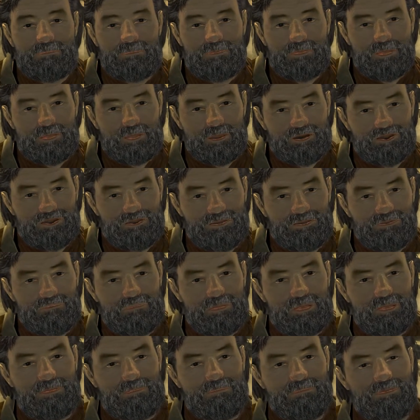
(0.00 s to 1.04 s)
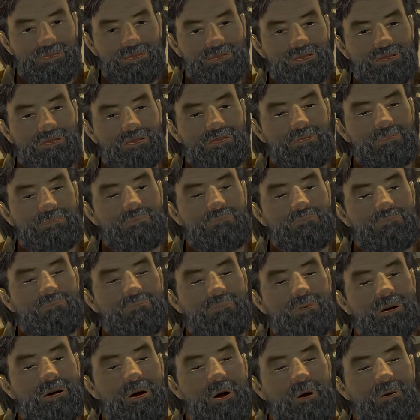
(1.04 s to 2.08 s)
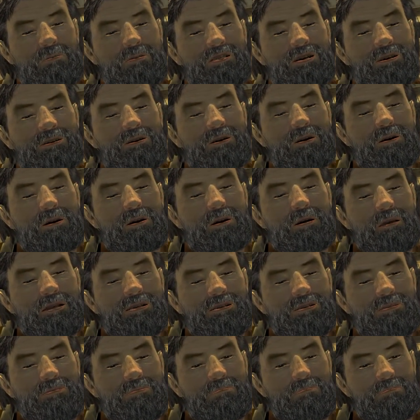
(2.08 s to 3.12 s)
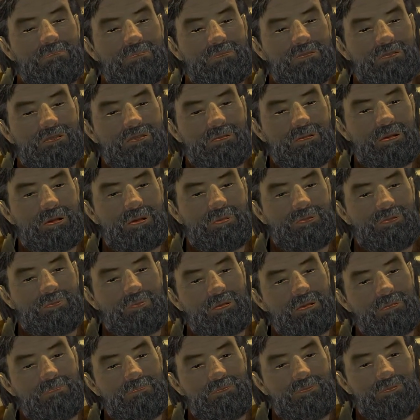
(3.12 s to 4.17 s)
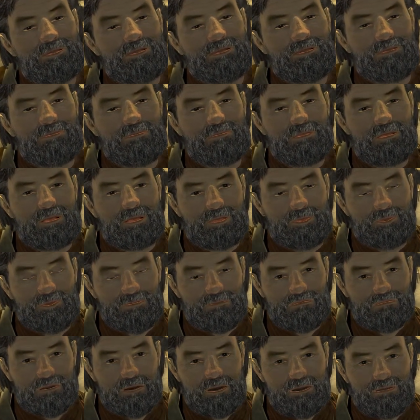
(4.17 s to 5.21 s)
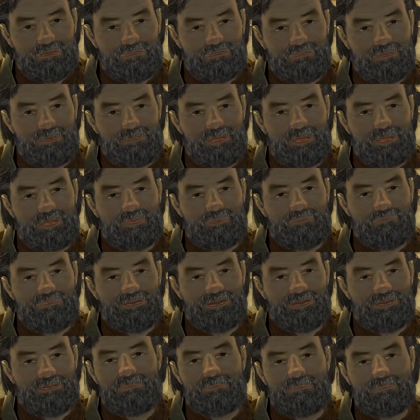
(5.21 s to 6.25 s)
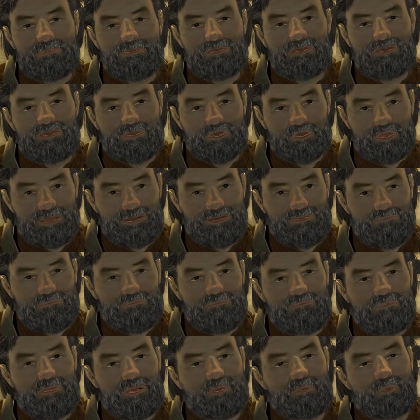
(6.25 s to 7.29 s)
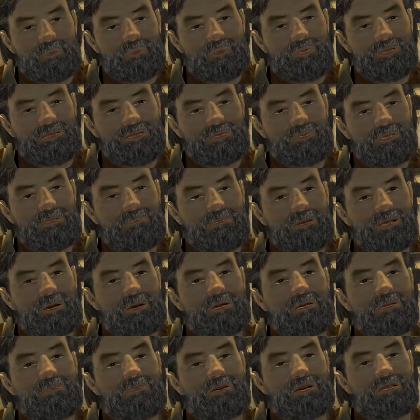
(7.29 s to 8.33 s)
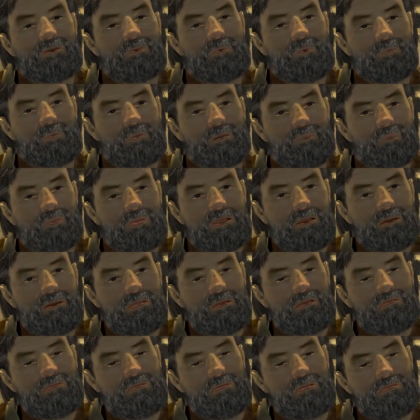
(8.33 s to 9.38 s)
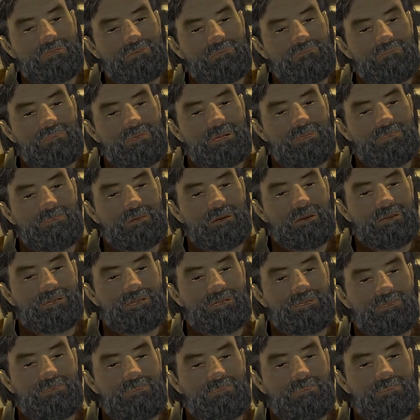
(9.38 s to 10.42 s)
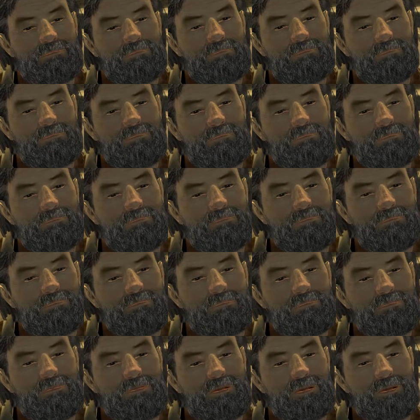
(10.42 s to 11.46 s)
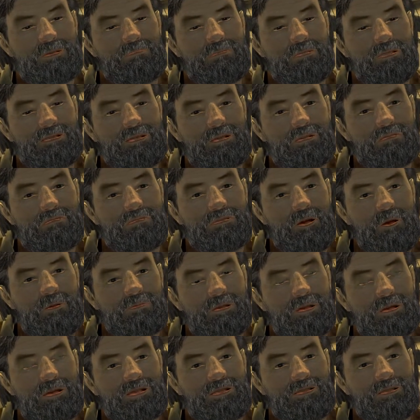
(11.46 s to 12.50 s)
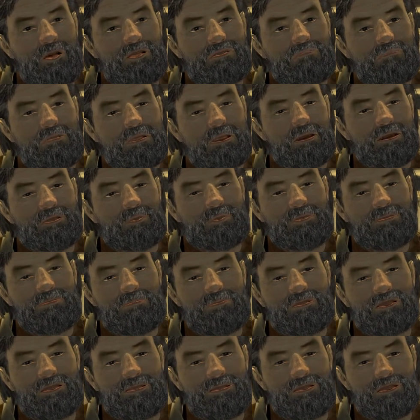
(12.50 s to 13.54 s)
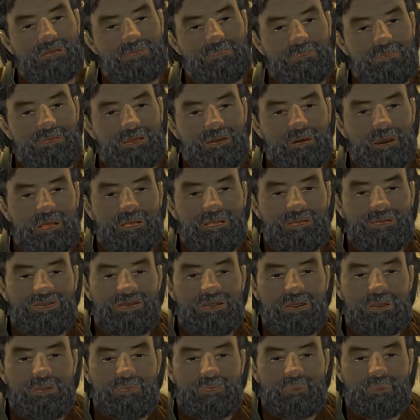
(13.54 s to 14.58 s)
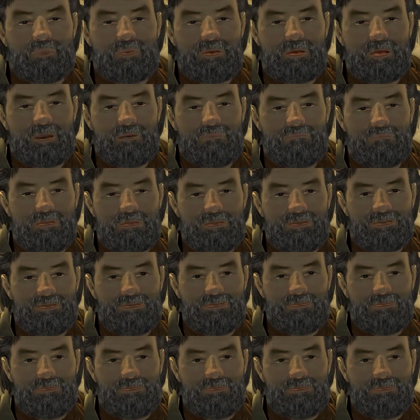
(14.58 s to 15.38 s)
And these bodies, these people out in the sand, they aren't raiders, aren't even heavily armed. They're just people who were trying to get to the only well in fifty miles. I didn't have to talk to the men to see that they did not care one bit.